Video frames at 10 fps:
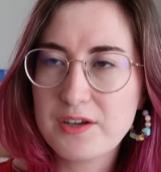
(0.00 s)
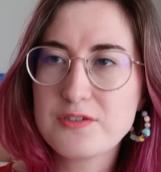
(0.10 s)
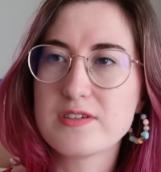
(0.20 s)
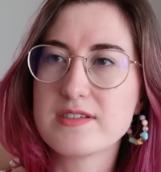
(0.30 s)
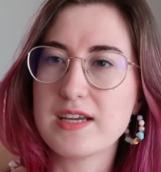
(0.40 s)

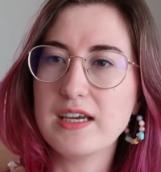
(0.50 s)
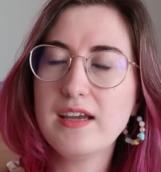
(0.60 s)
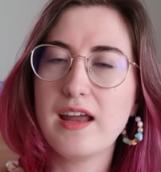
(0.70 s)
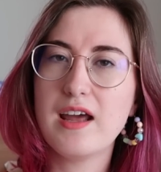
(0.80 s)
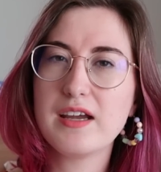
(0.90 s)

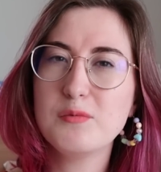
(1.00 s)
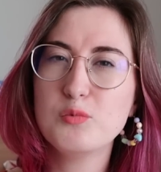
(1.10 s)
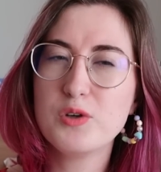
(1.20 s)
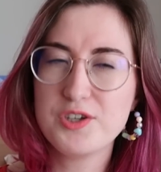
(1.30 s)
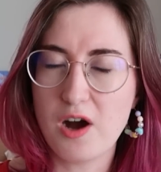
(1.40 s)
interesting and I
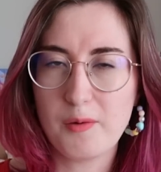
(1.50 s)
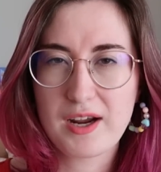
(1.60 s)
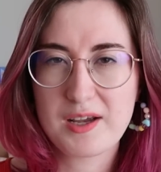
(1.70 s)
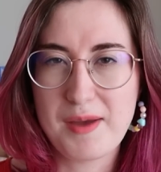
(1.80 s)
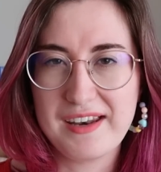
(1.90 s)
would not
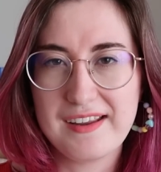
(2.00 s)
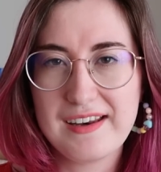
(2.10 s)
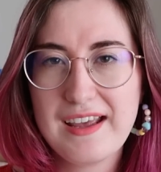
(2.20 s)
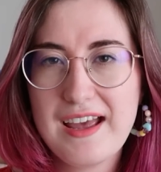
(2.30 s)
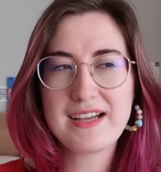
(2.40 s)
recommend
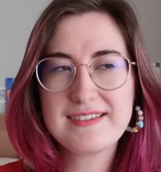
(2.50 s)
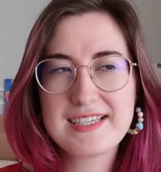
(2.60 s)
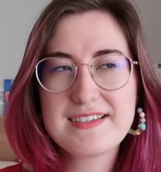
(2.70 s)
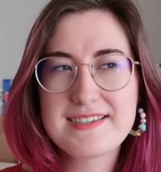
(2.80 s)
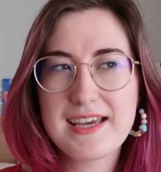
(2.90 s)
it. I
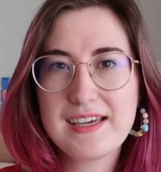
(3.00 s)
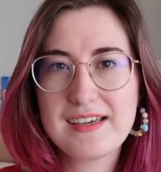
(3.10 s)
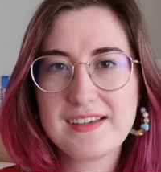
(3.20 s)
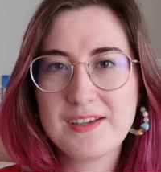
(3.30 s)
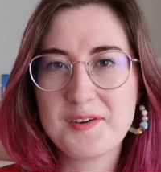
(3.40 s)
did
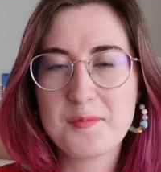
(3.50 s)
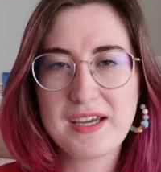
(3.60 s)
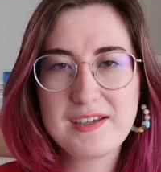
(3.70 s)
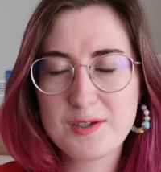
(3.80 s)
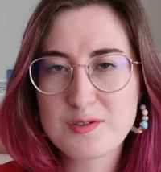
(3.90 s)
say,
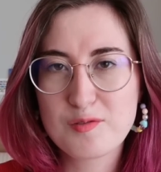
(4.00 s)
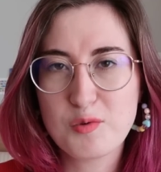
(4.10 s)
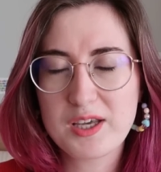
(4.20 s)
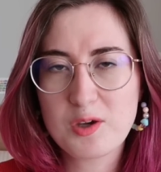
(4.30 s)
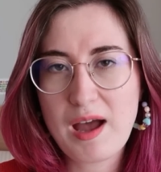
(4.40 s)
make use of
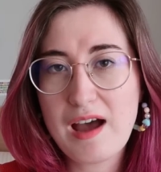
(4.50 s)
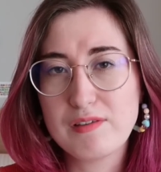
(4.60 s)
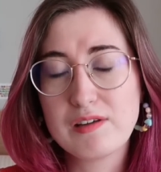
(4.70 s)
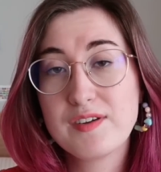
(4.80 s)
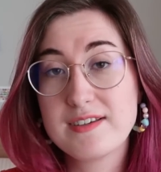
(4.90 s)
what you
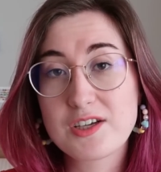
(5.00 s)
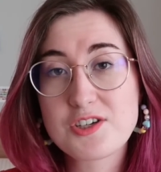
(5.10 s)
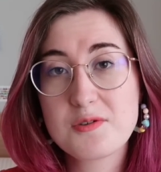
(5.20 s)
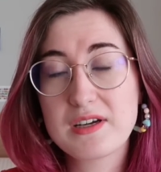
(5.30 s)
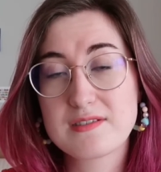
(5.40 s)
have. If a
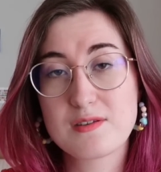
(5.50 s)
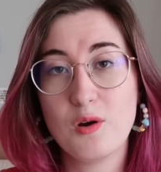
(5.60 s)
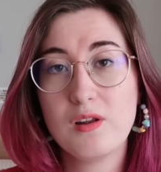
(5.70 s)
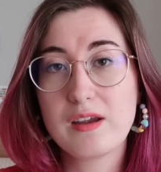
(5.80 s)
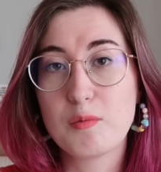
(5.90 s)
dictionary is the
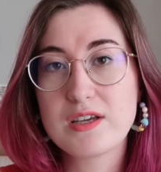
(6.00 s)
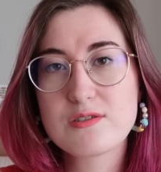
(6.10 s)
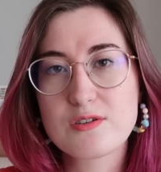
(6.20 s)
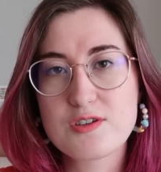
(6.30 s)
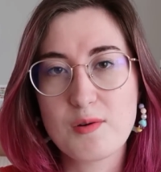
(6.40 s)
only
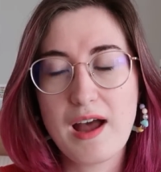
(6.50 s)
resource